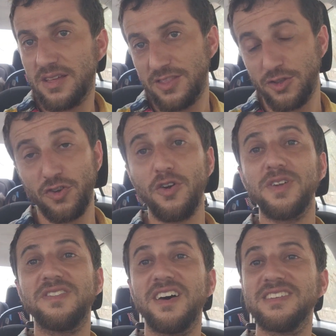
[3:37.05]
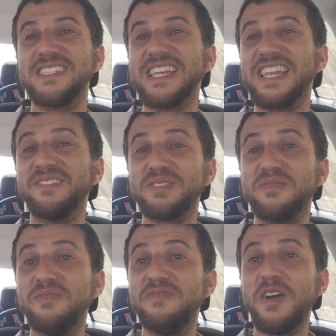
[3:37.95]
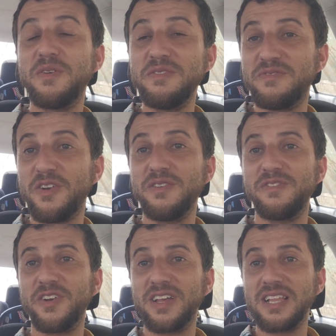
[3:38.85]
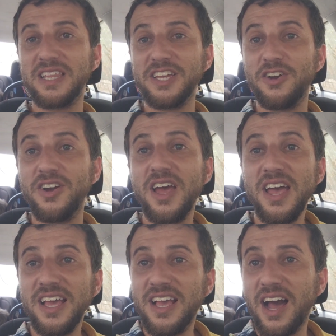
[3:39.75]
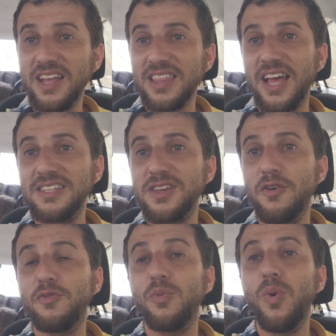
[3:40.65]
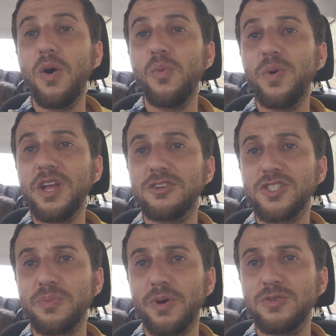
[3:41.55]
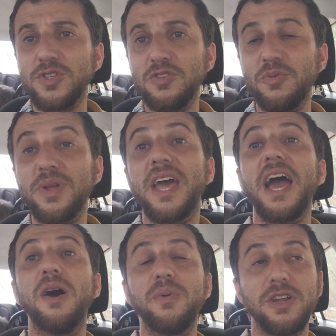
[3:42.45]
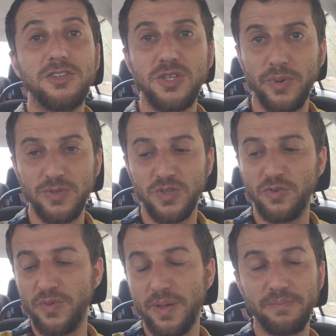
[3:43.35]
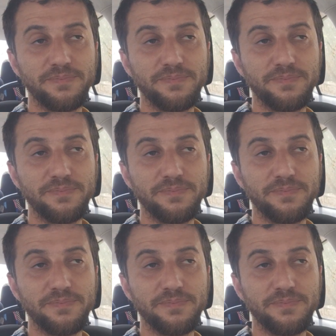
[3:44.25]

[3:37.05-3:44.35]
the Torah tells us and gives us very, very, very clear guidelines of what we are supposed to do and how we are supposed to do them.